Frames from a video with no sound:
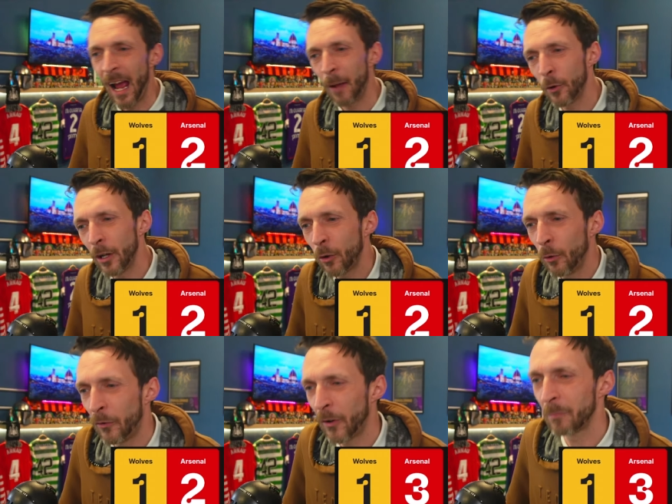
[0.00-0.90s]
I'm going to
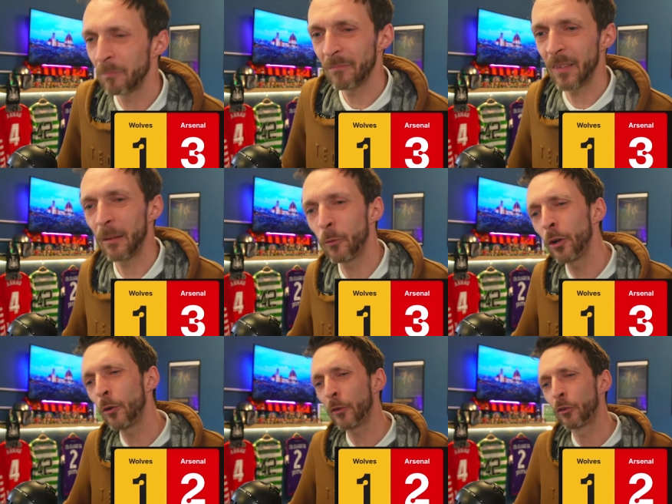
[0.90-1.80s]
go for... I'm
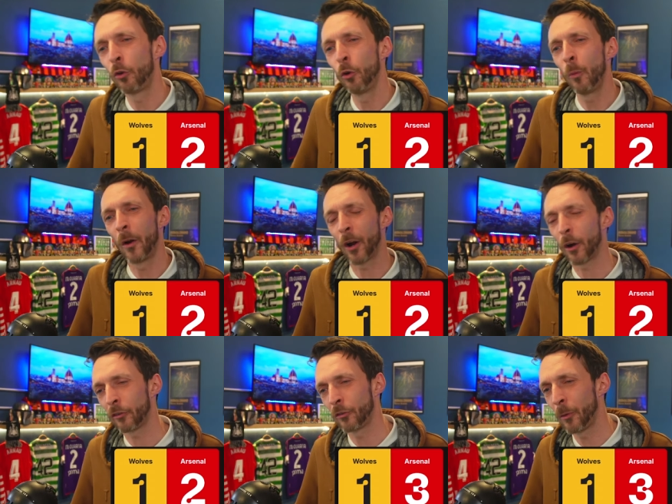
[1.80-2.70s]
going to go for two one
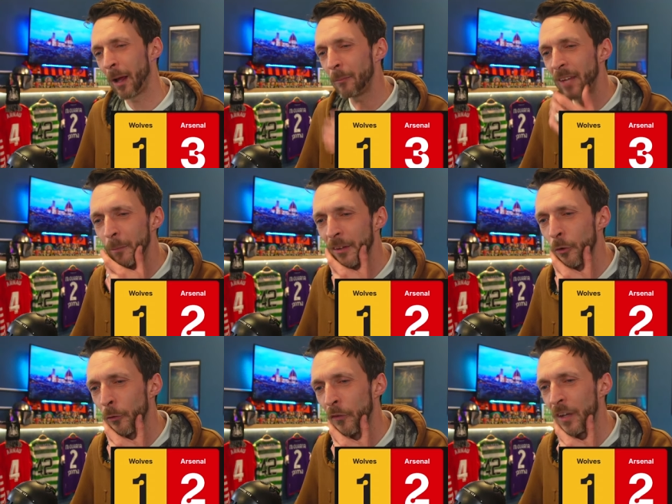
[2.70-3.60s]
Arsenal. I'm tempted to
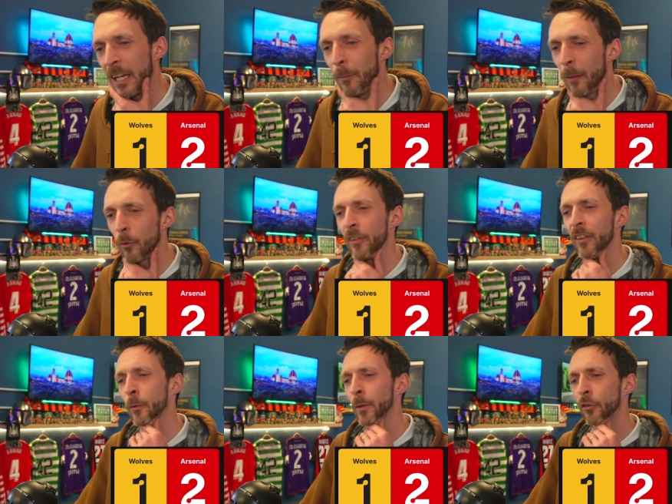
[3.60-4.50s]
go three, but I'm going to
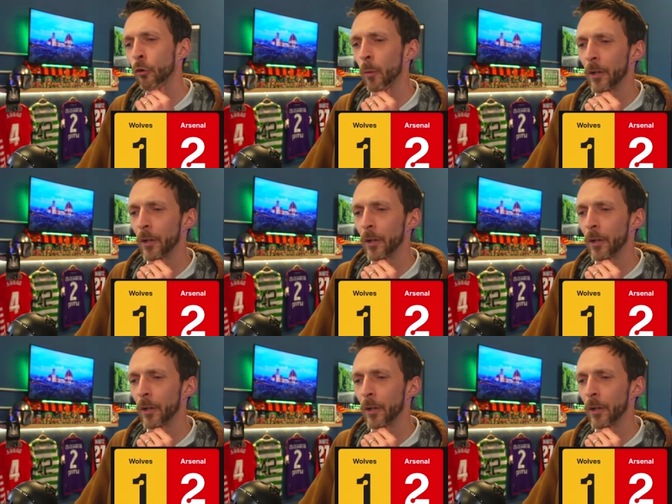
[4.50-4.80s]
stick with two